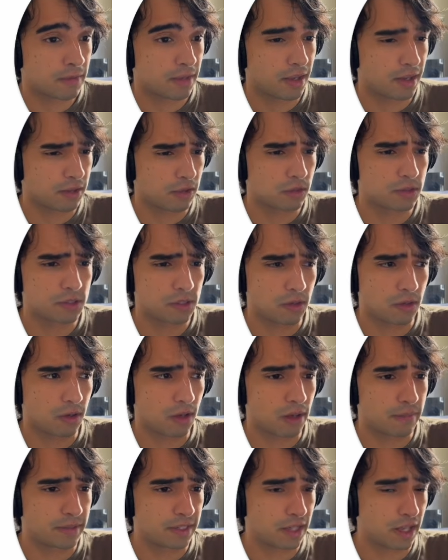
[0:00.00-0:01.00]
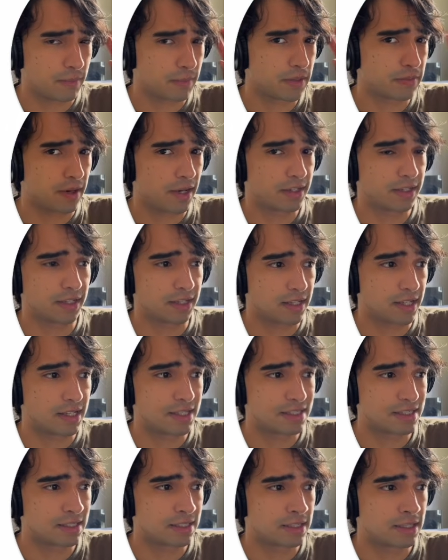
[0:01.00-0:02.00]
And also, I mean, keep in mind that
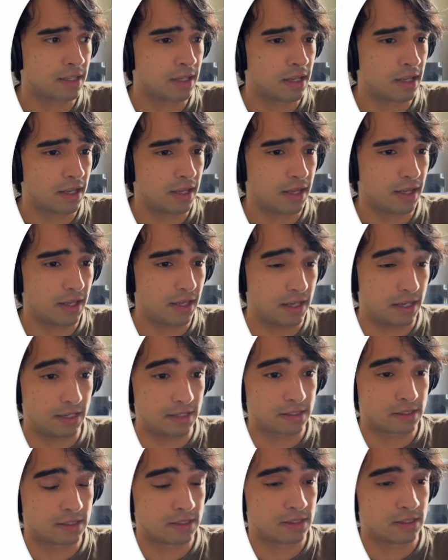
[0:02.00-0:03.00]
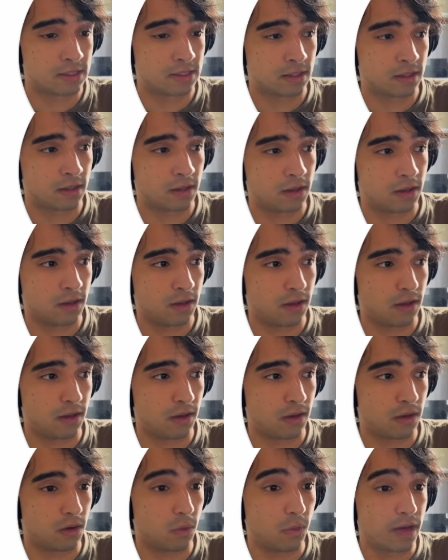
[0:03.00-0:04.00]
this is
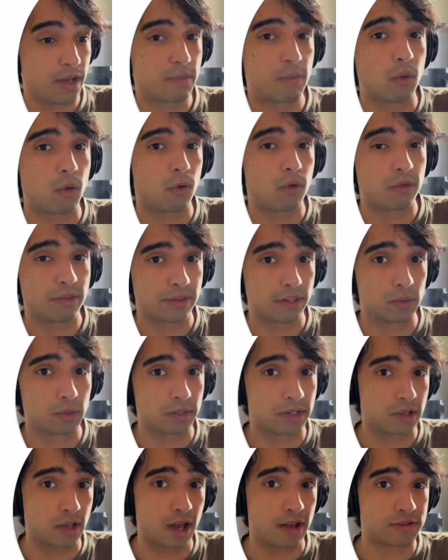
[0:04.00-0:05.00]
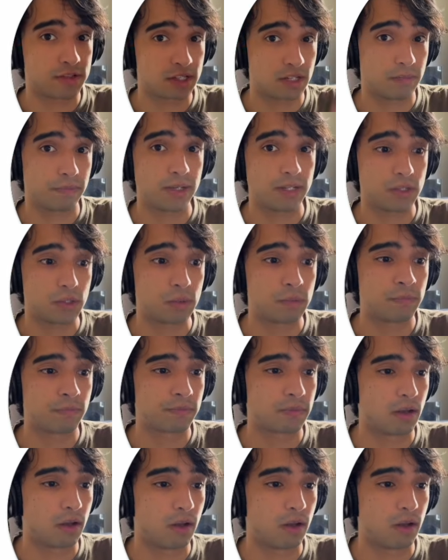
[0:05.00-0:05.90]
way more than what you have seen me do.